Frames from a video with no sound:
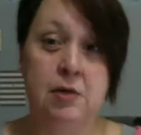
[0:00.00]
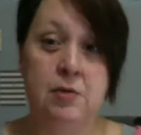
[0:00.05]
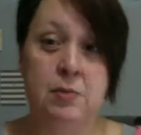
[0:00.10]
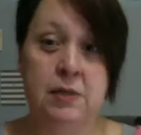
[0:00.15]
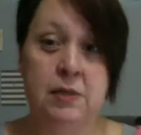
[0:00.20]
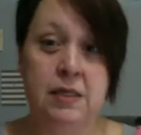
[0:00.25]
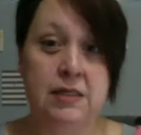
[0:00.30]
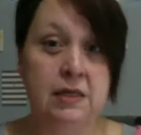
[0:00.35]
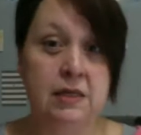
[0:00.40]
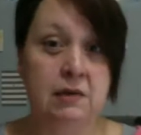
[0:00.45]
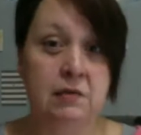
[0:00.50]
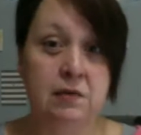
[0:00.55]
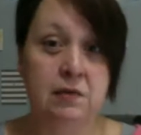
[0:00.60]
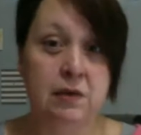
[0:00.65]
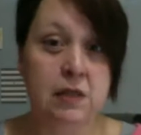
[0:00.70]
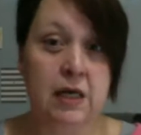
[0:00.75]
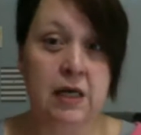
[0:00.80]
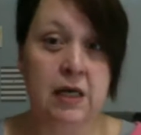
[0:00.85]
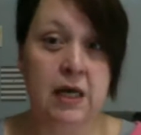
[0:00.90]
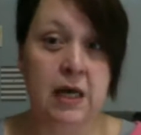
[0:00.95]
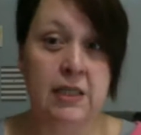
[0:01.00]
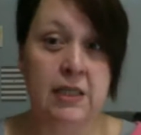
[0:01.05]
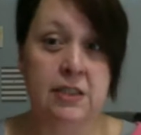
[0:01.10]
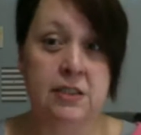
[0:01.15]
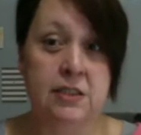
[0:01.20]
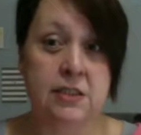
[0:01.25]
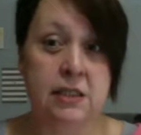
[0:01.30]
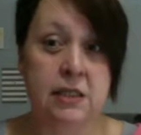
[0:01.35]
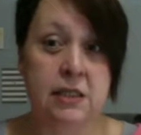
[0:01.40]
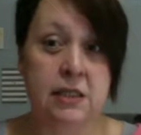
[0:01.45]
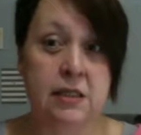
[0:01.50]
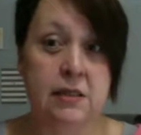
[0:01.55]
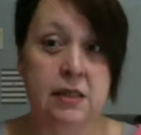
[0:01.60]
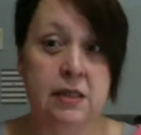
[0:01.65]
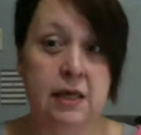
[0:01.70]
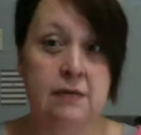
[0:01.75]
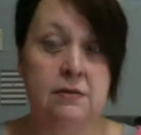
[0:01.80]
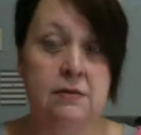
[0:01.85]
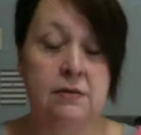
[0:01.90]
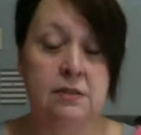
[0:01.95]
because I feel like I just need
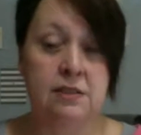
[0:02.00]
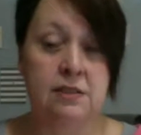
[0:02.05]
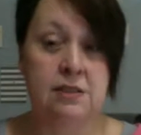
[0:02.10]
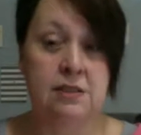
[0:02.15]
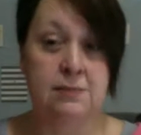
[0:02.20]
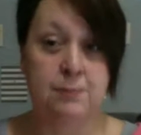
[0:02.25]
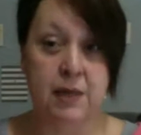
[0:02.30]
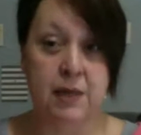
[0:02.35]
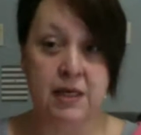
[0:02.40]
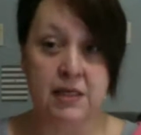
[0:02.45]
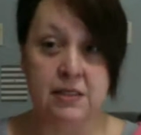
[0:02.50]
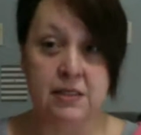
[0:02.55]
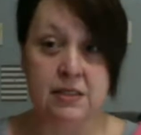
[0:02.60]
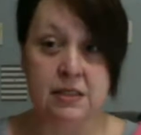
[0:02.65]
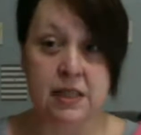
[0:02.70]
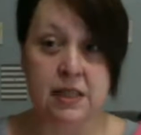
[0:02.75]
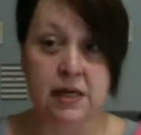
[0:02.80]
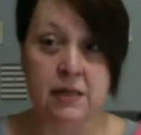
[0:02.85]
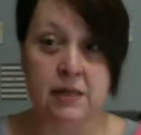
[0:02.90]
that space. That